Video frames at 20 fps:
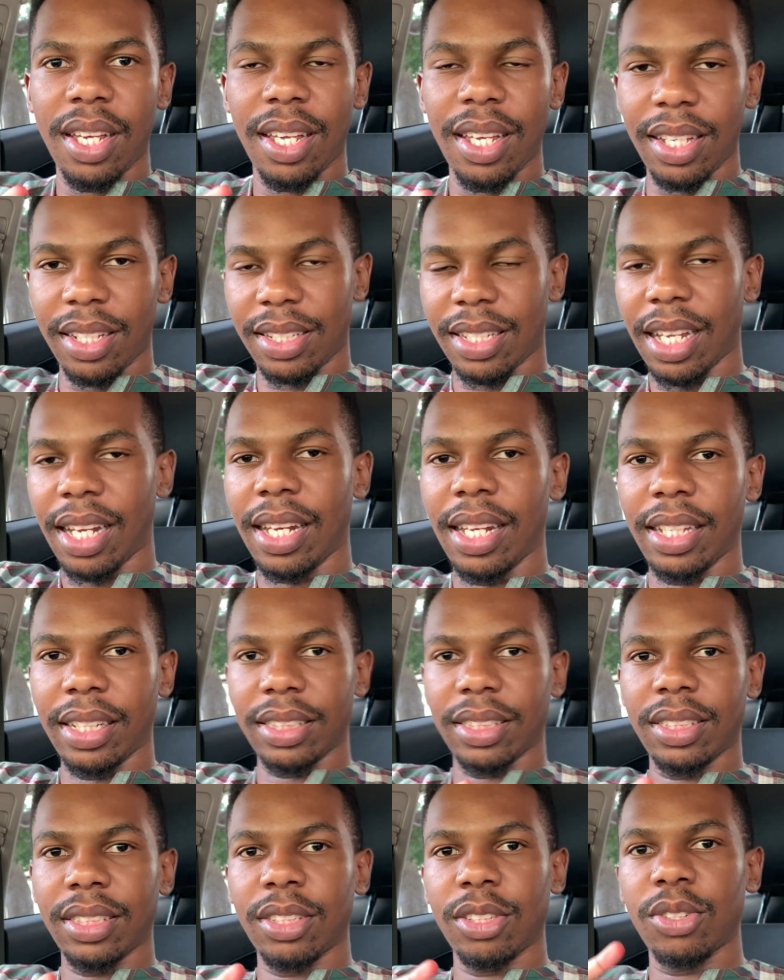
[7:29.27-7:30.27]

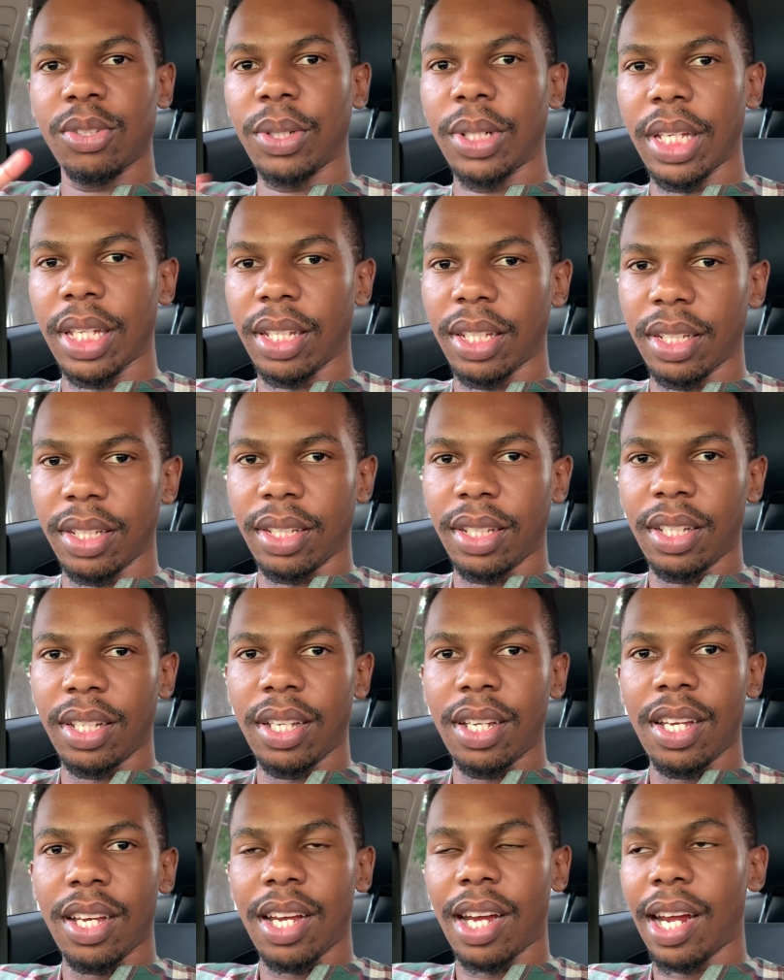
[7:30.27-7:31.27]
interlinked together.
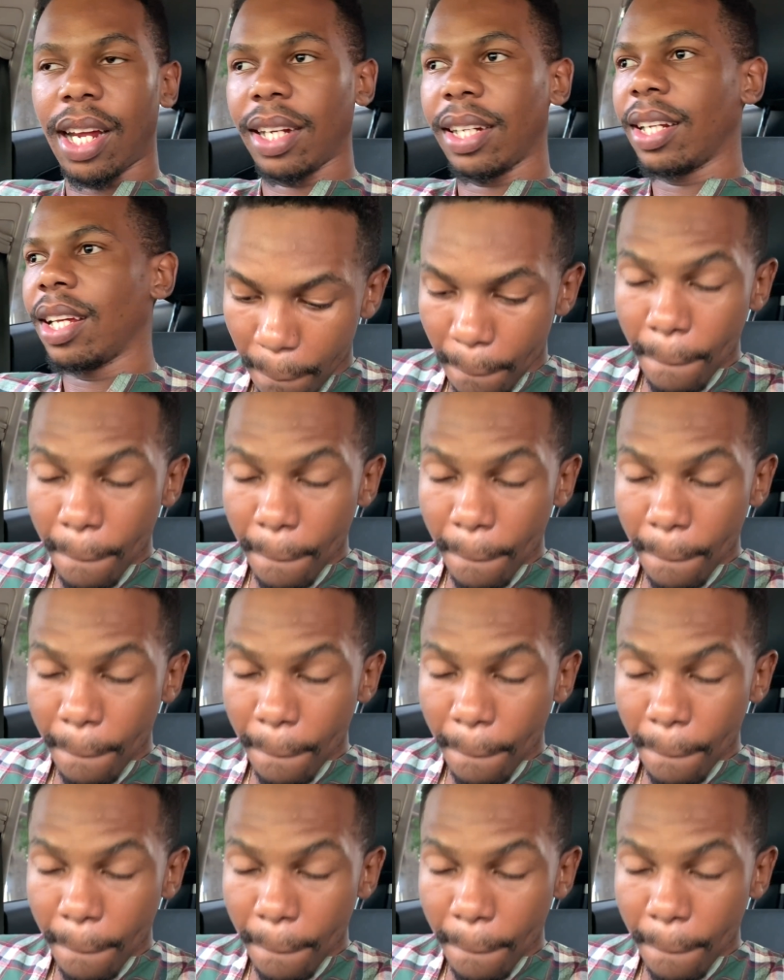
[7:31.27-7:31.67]
All right.